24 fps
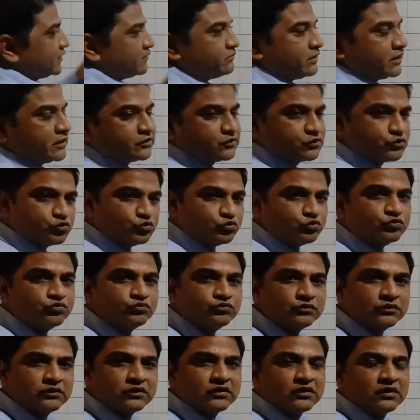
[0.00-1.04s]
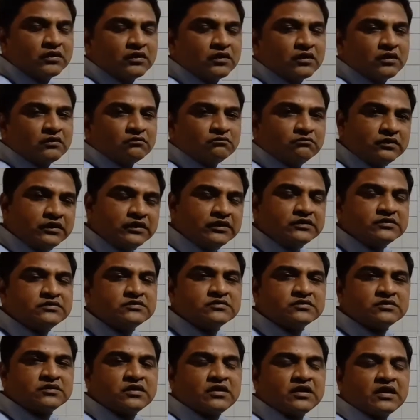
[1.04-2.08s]
by 2,
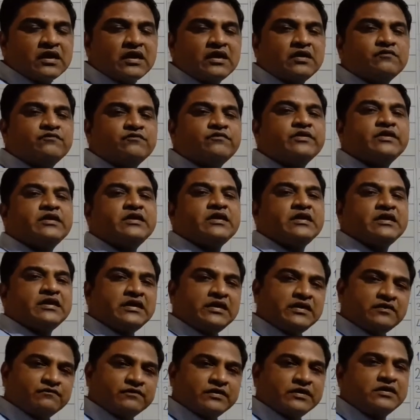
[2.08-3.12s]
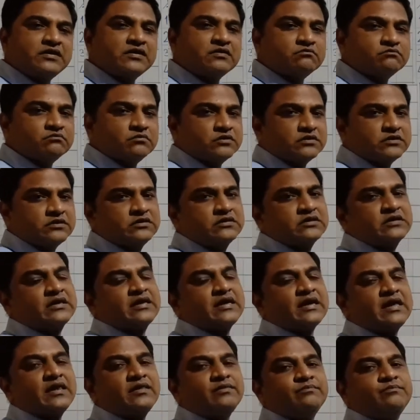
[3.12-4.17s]
means every even number
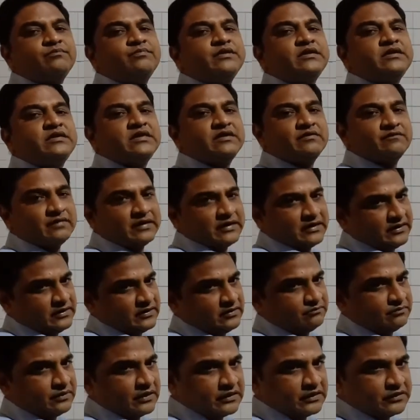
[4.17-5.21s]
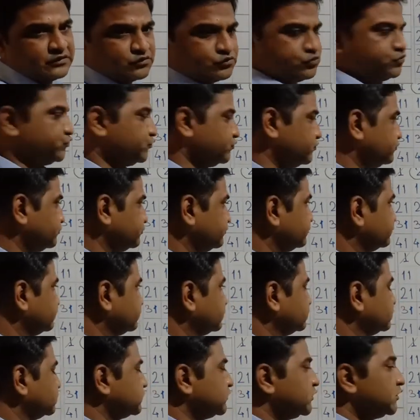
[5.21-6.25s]
can be divided by 2.
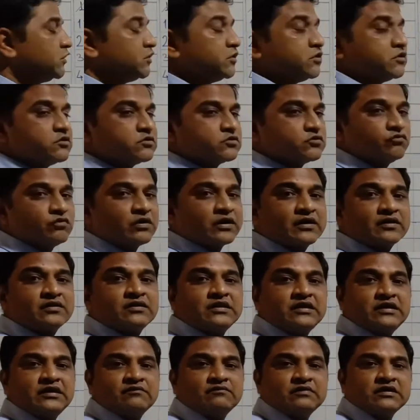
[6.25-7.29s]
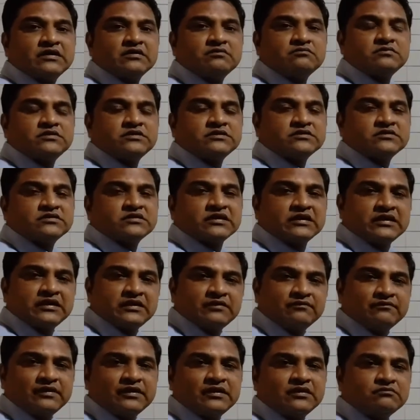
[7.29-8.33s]
So what are the even numbers?
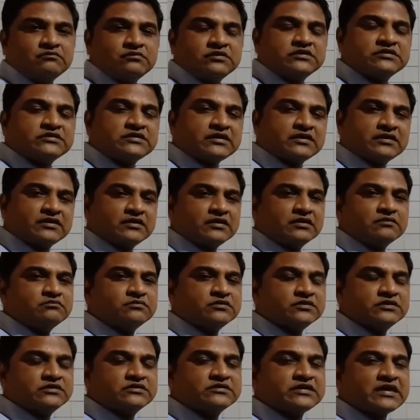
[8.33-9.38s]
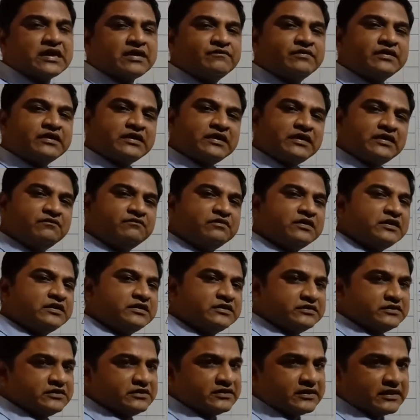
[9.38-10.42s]
Even numbers are the numbers having even
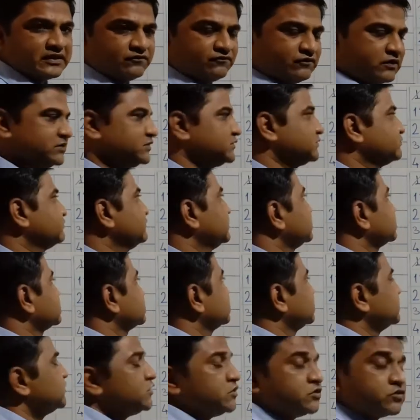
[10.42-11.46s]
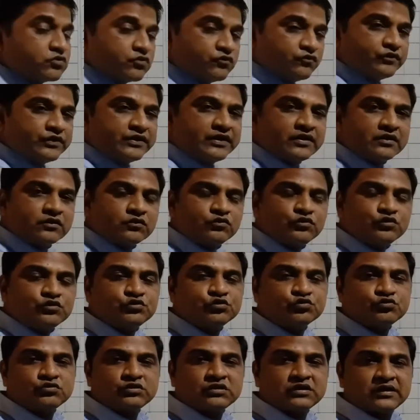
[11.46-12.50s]
digit at one's place. So we are going to
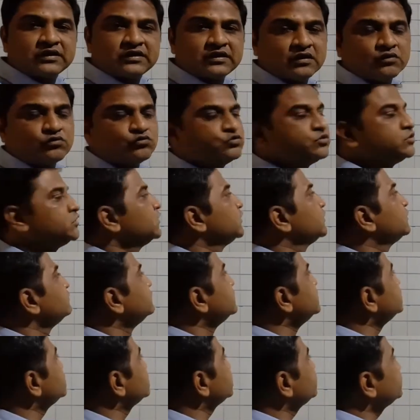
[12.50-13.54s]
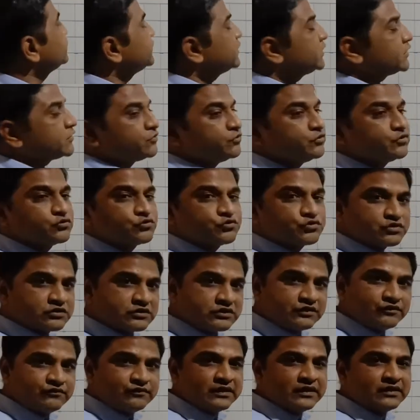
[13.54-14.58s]
cut out, means we are going to
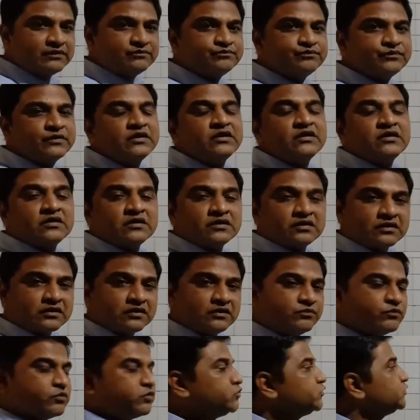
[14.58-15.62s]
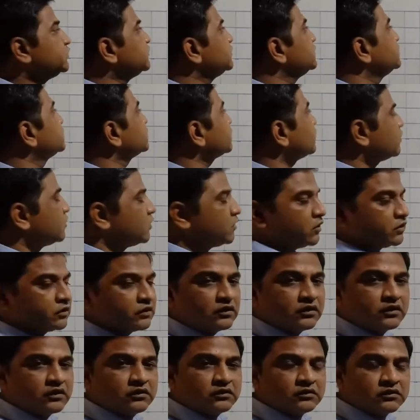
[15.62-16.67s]
sieve them, remove these all
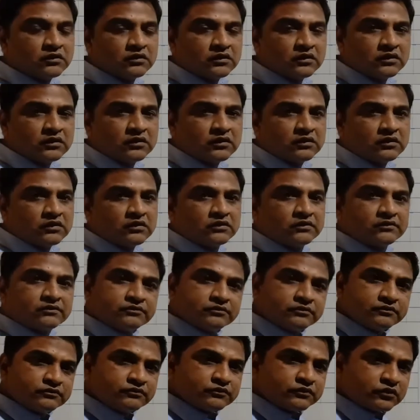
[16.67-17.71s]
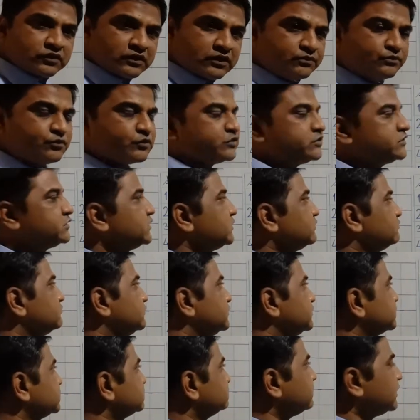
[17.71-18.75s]
the composite
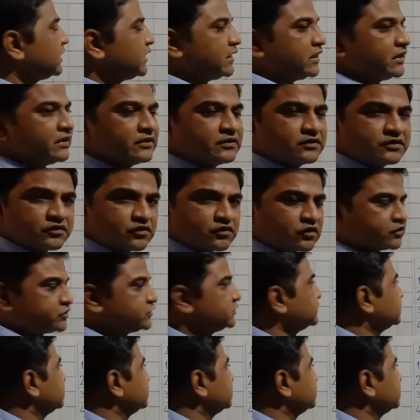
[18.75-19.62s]
numbers by crossing